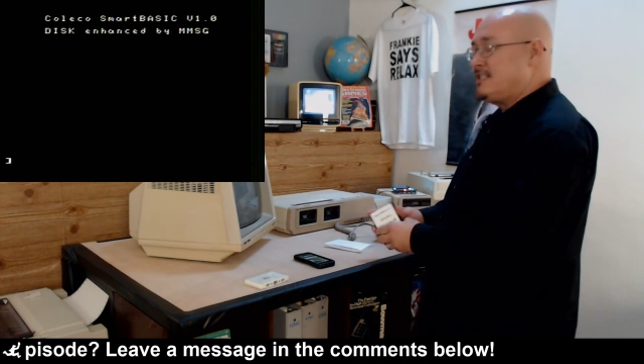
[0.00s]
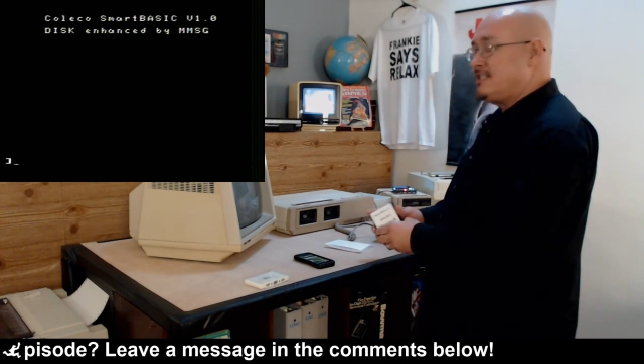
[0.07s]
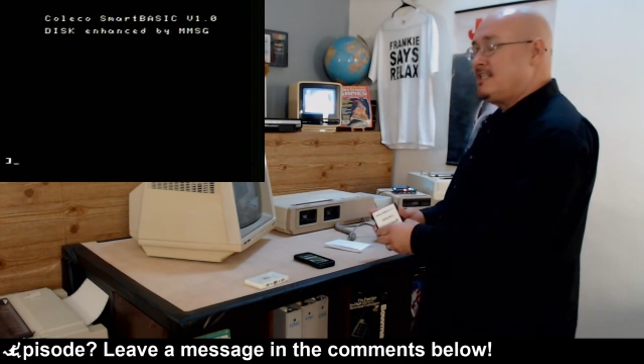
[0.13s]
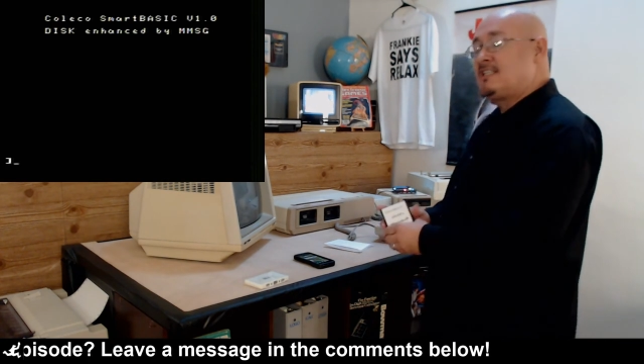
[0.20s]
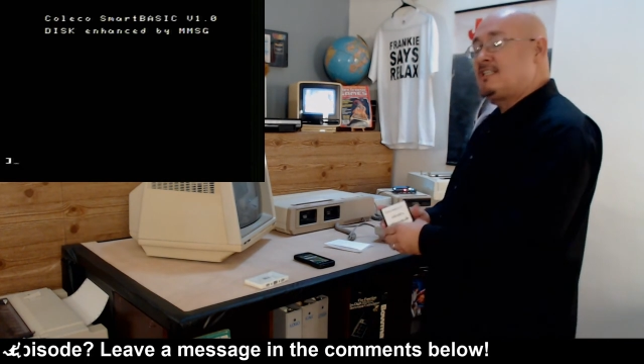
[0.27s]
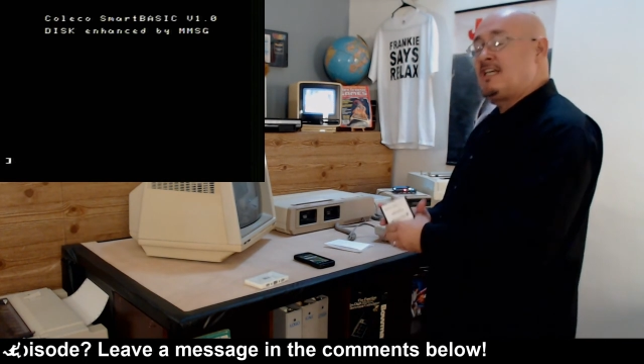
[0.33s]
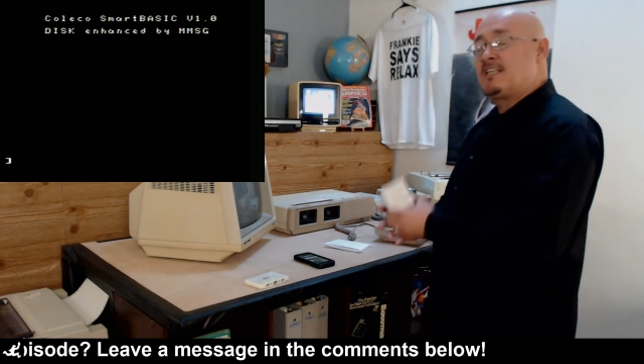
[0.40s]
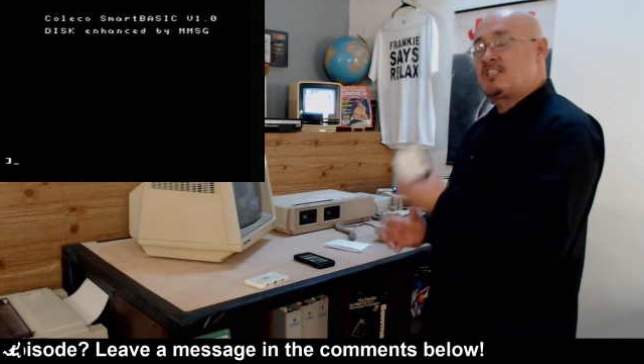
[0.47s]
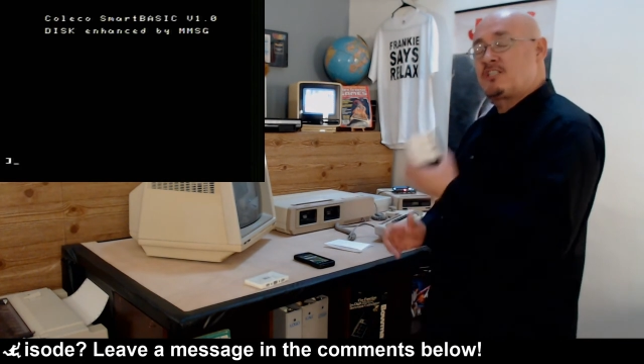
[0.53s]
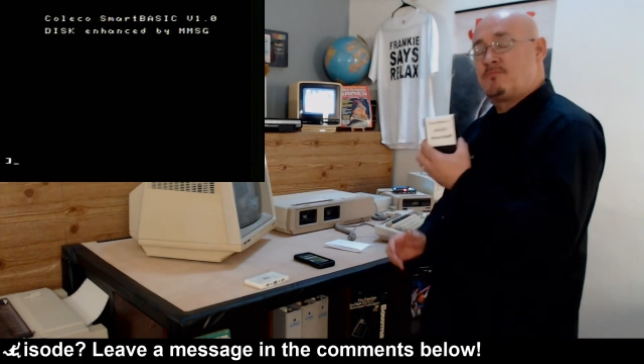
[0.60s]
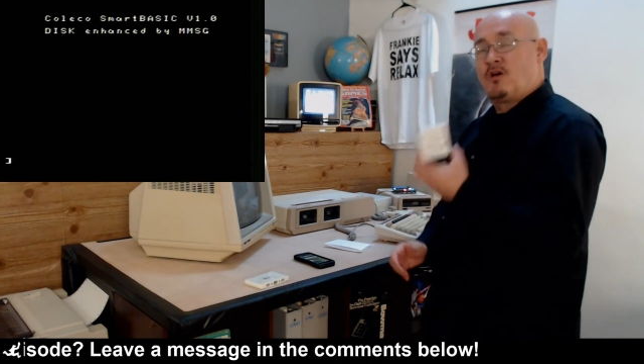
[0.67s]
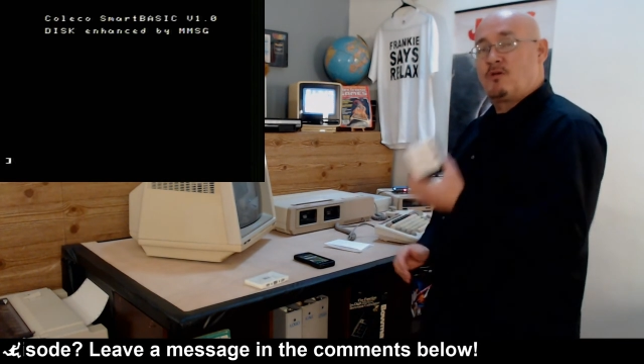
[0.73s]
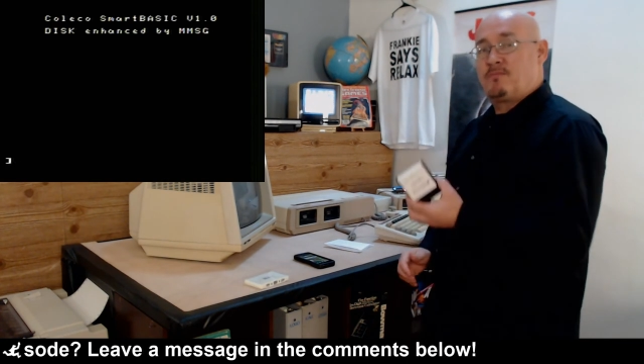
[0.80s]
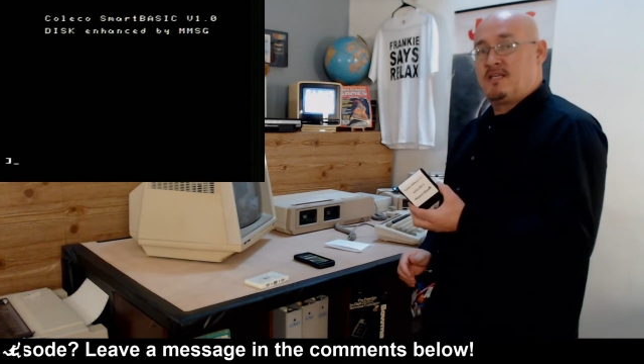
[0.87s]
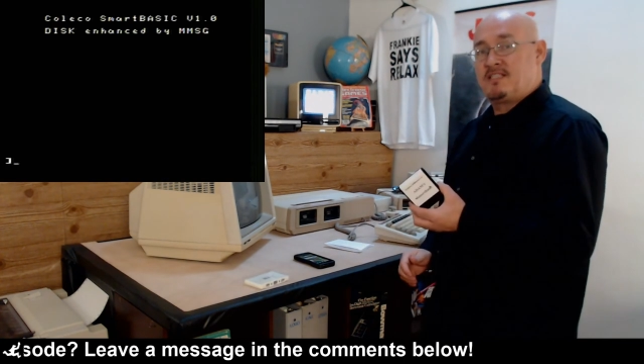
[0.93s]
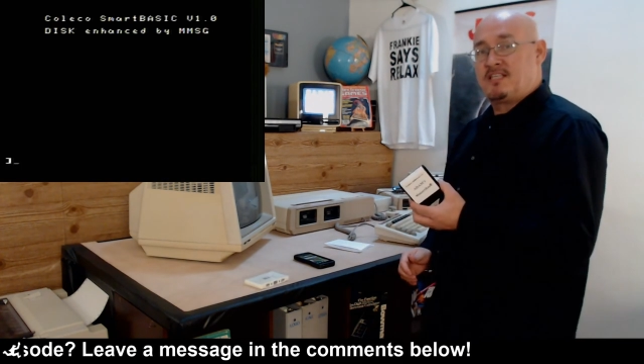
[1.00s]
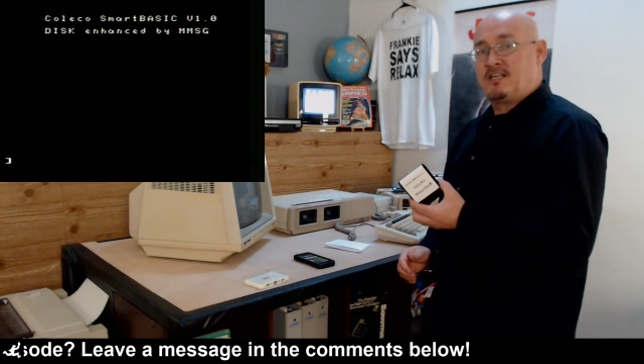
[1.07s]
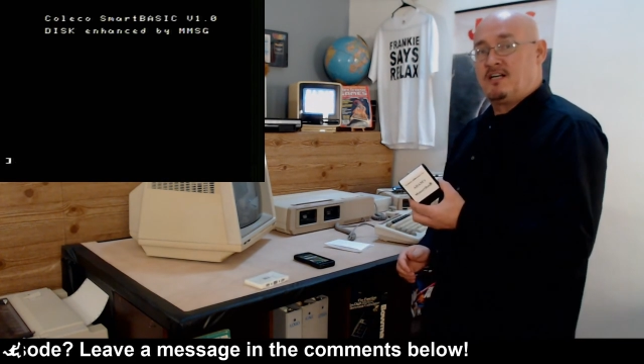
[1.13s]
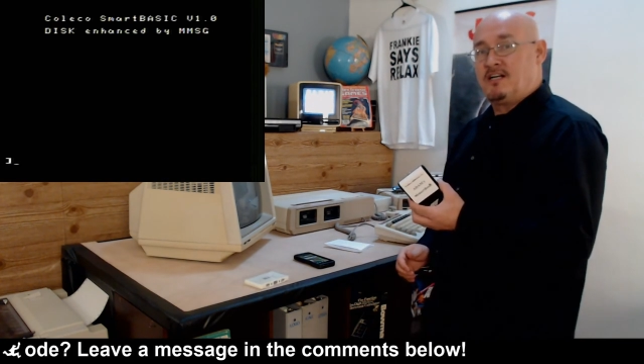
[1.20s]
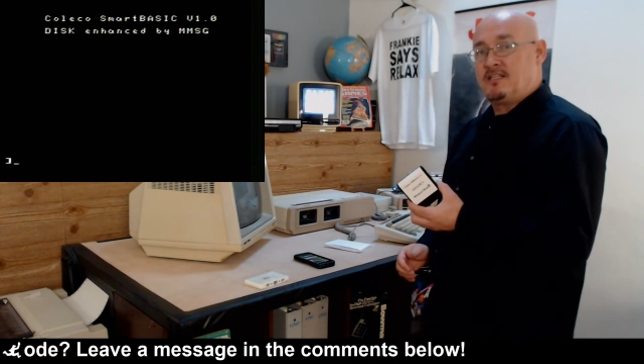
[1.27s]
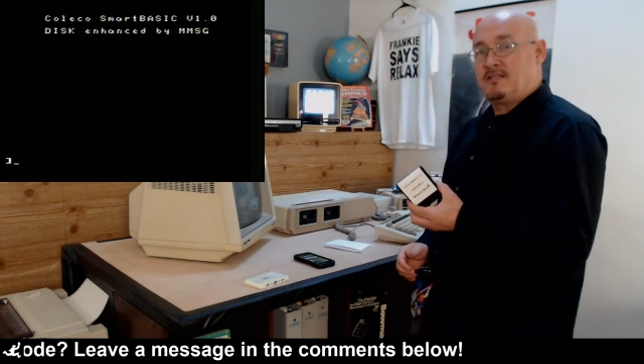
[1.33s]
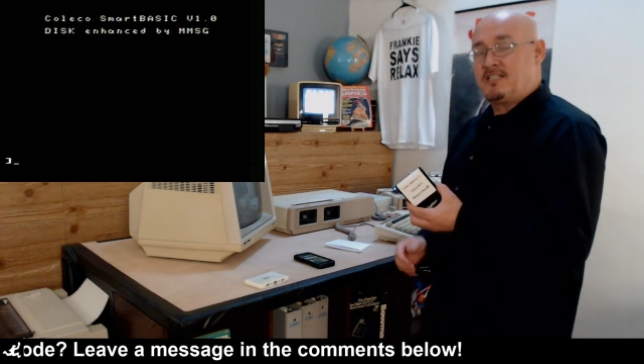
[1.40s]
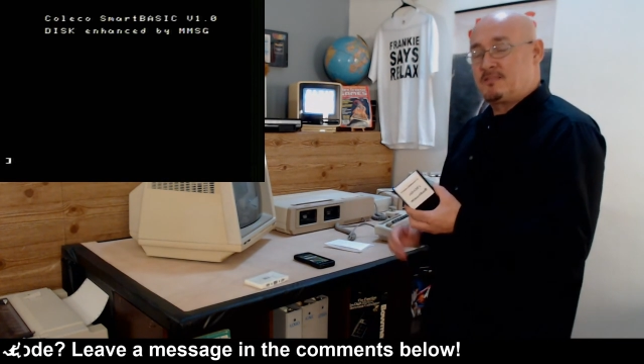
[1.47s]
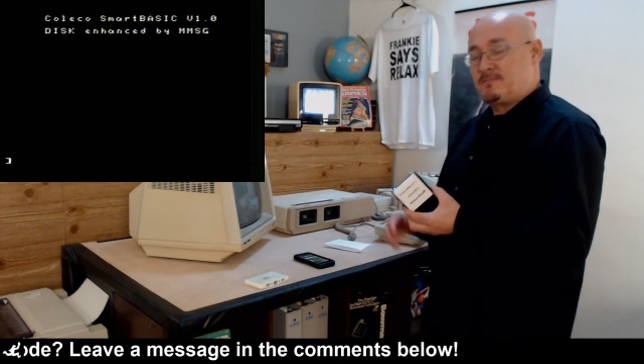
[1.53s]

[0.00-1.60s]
this has Smart Basic on it that's